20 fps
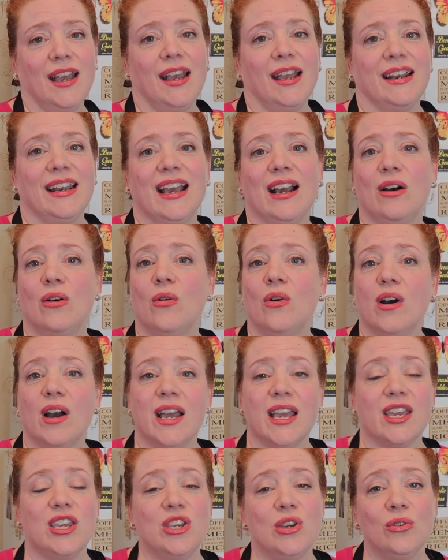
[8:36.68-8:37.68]
Now,
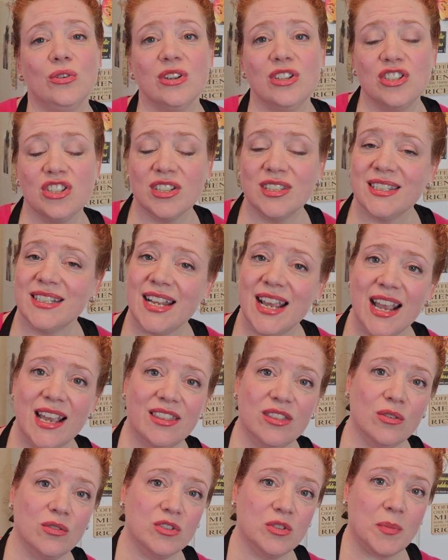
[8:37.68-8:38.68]
you could just take
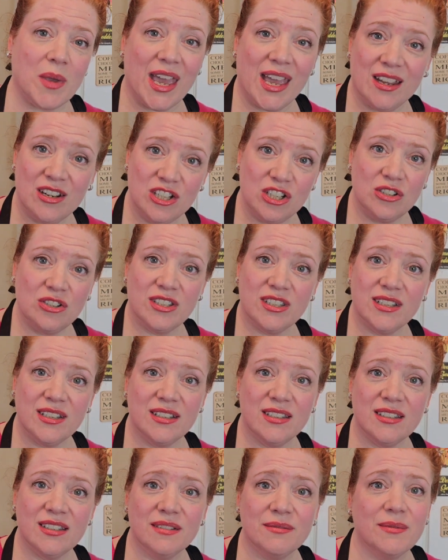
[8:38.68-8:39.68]
those pan
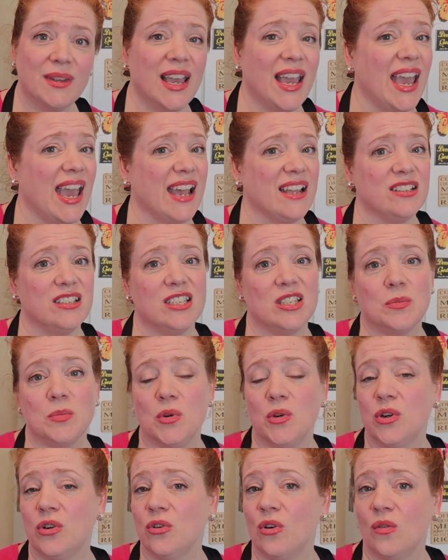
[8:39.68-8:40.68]
juices and
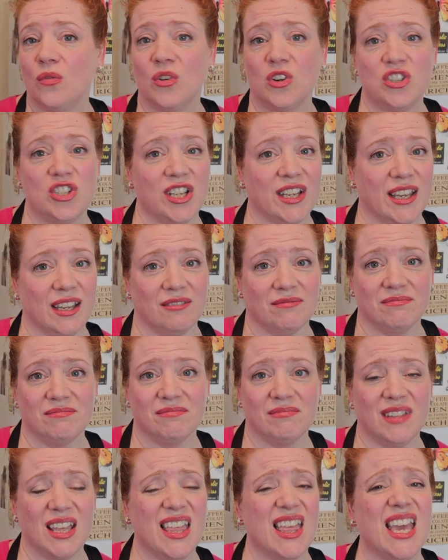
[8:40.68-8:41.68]
spoon it over your chicken.
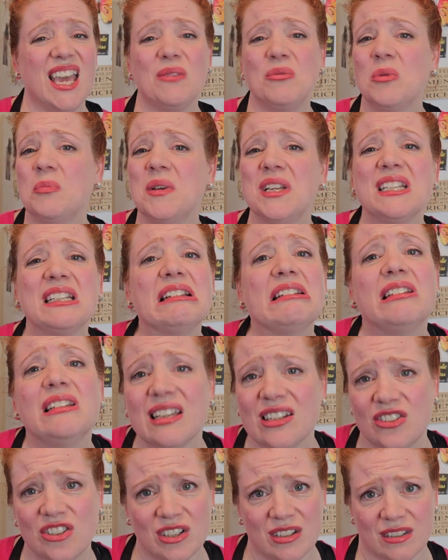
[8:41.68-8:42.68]
It will be
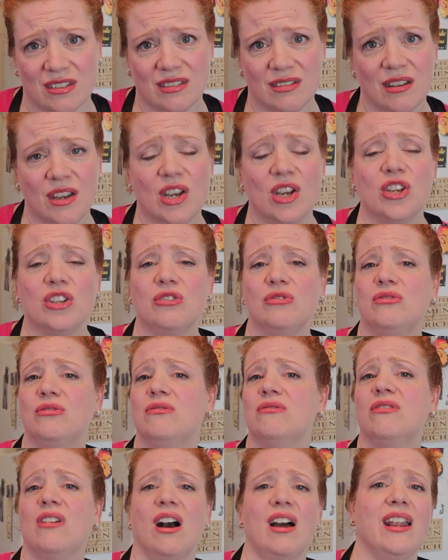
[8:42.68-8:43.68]
delicious. You do
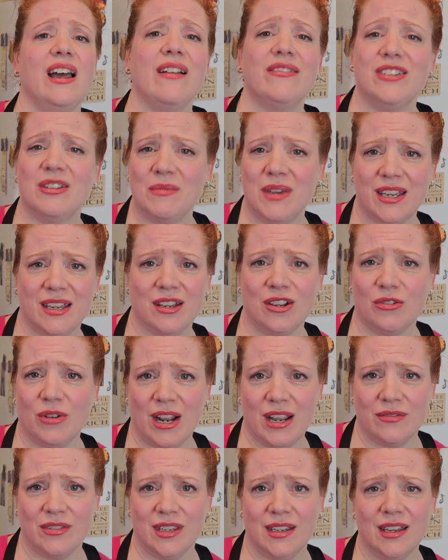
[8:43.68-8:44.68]
not have to make a
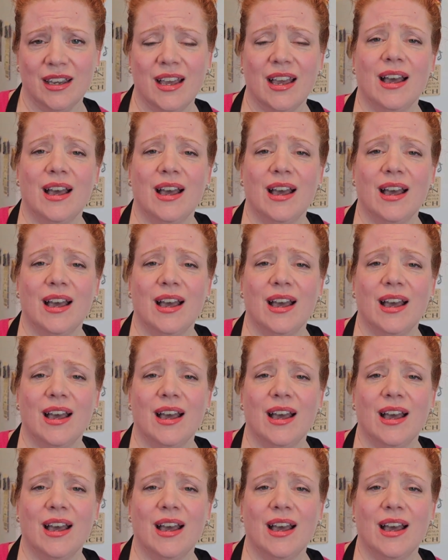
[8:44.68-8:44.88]
gravy.